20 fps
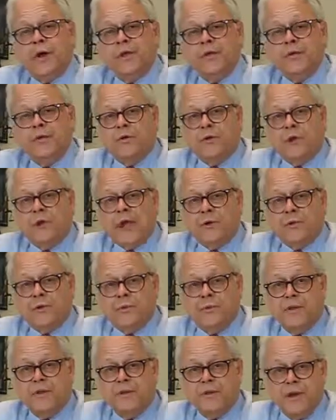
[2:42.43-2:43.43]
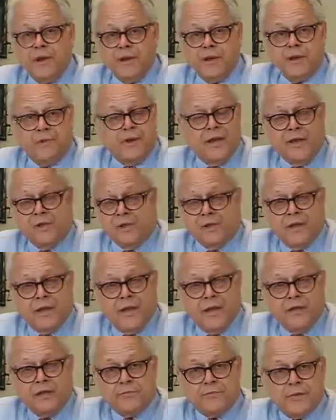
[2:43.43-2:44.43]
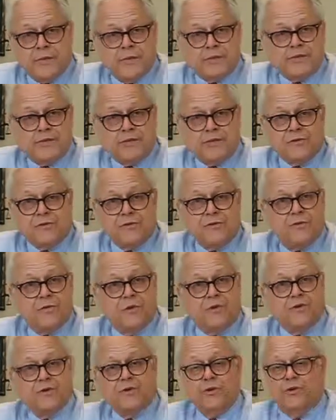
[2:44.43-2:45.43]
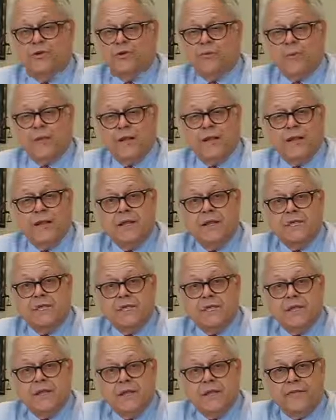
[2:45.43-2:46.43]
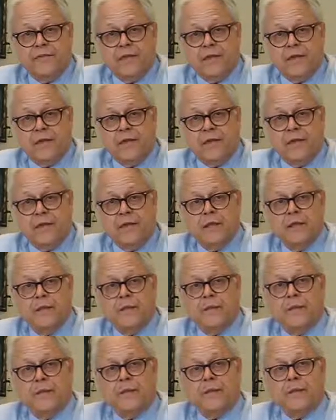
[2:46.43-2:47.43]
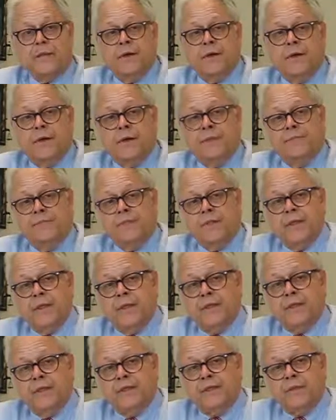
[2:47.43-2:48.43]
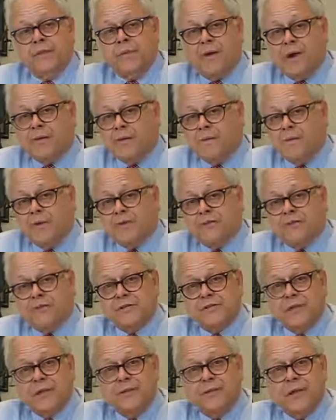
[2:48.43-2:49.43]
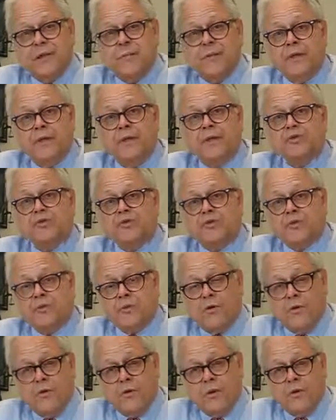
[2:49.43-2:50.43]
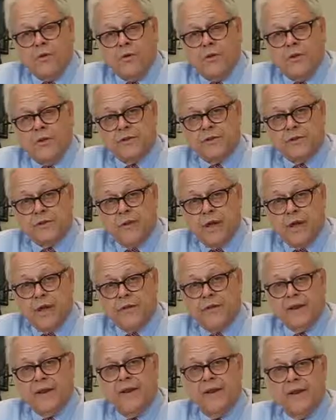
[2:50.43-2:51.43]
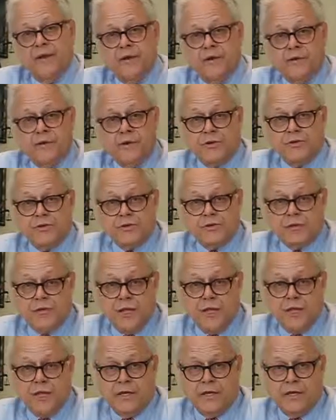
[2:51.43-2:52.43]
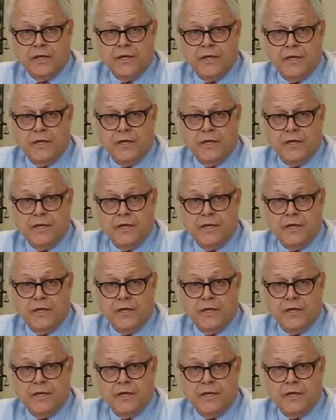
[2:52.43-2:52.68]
you're liable to be talking about your case because that's what you're mainly interested in that day. But the problem is there may be a juror that's around that can hear what you're saying.